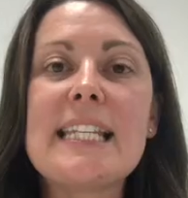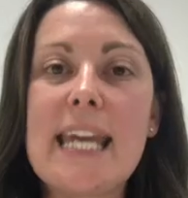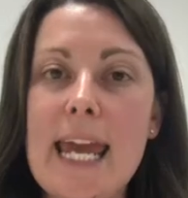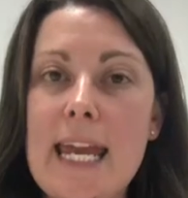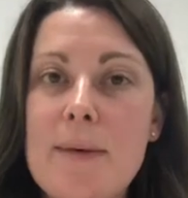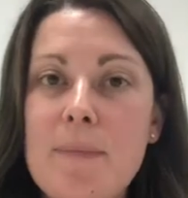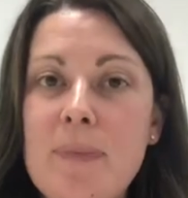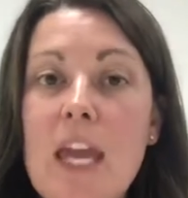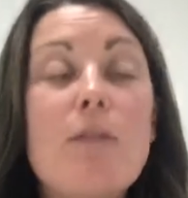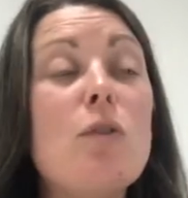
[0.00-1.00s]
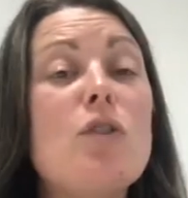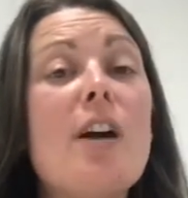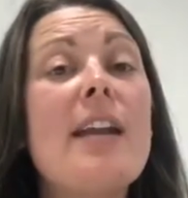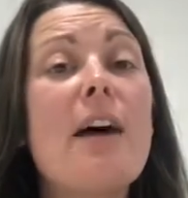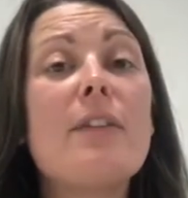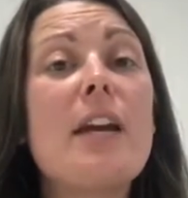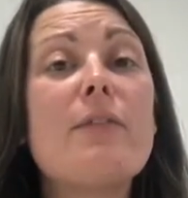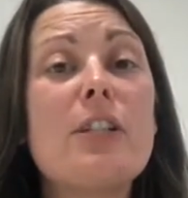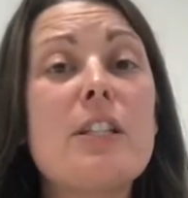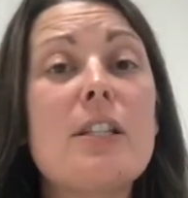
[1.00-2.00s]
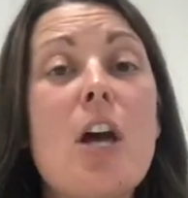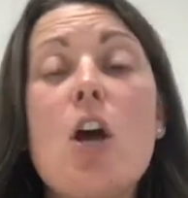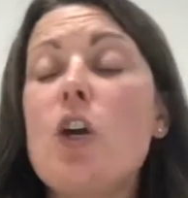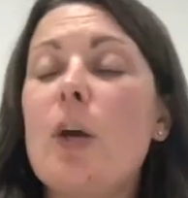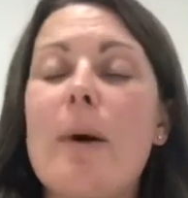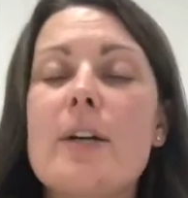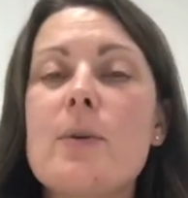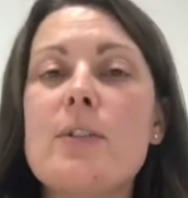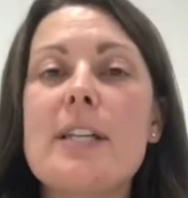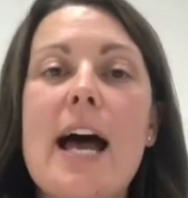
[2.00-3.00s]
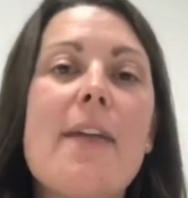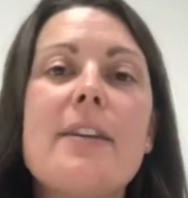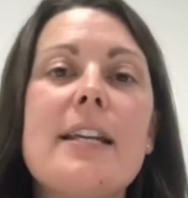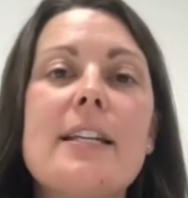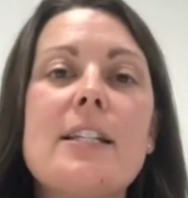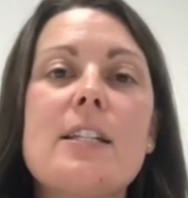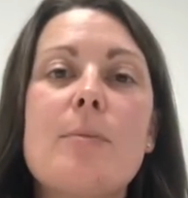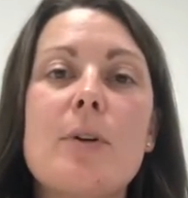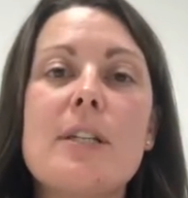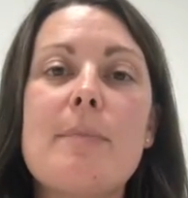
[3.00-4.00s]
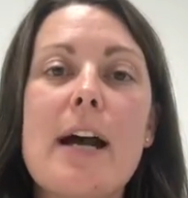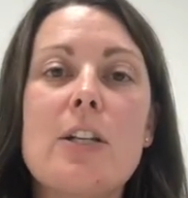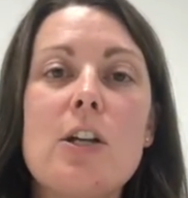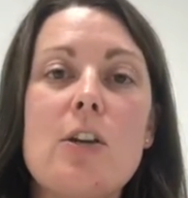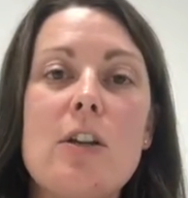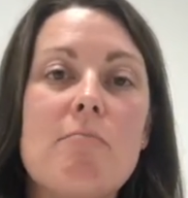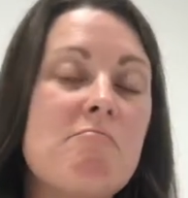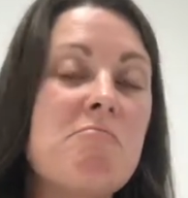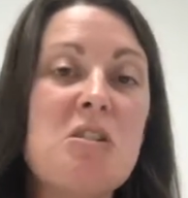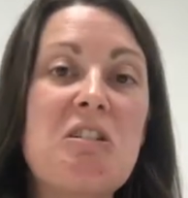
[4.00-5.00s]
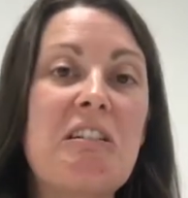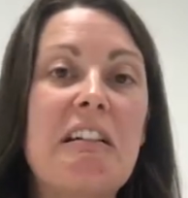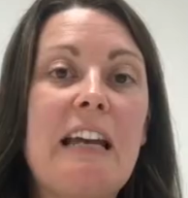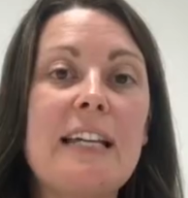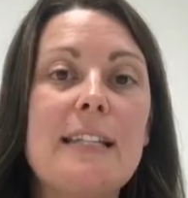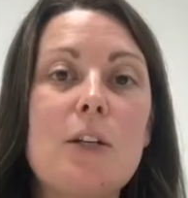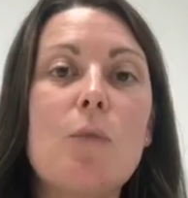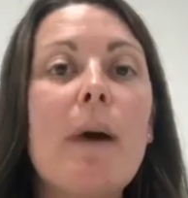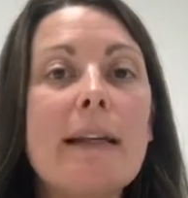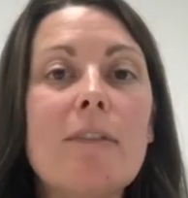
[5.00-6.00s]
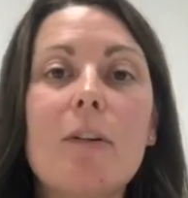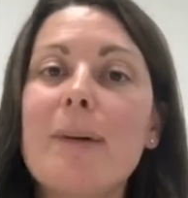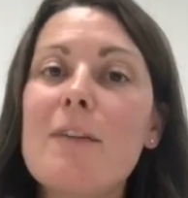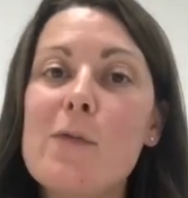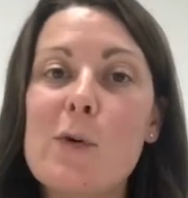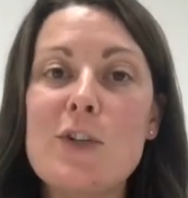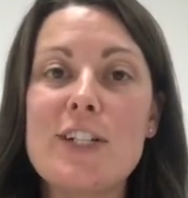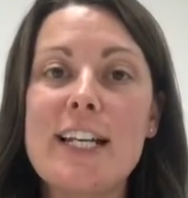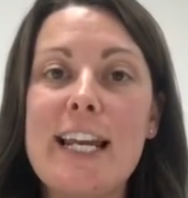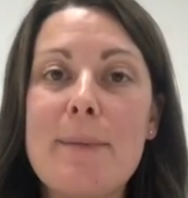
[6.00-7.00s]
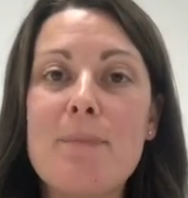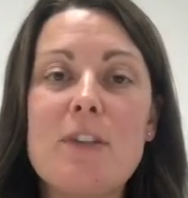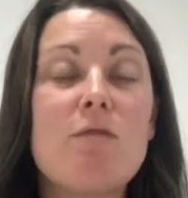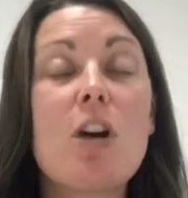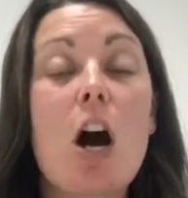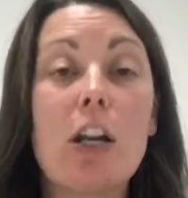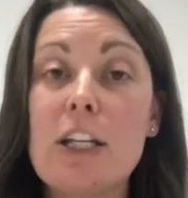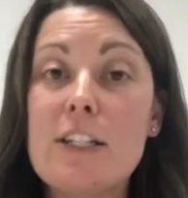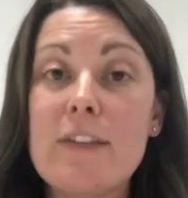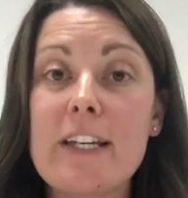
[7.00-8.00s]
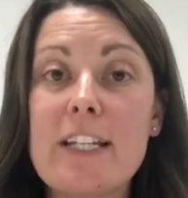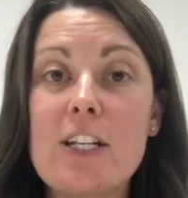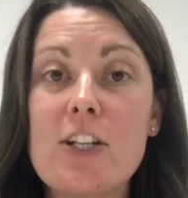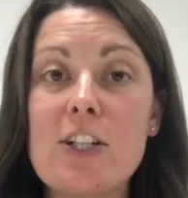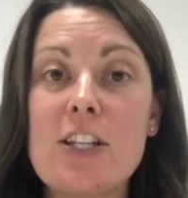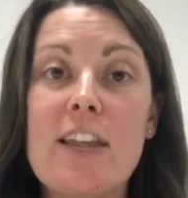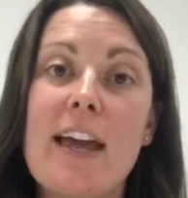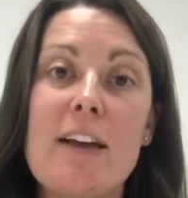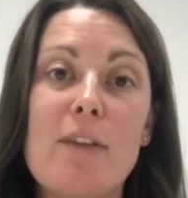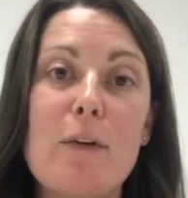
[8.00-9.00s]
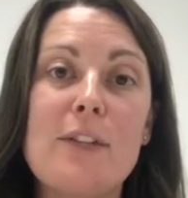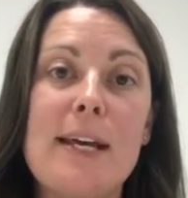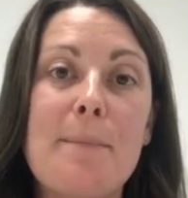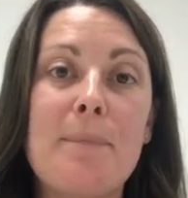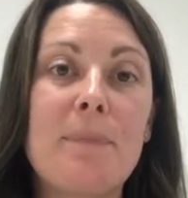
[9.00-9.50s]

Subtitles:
key. If you don't have the evidence, you might as well just hand the tenant's deposit back to them. You're not going to get a single penny from it, unfortunately, regardless of the condition that they have left it in.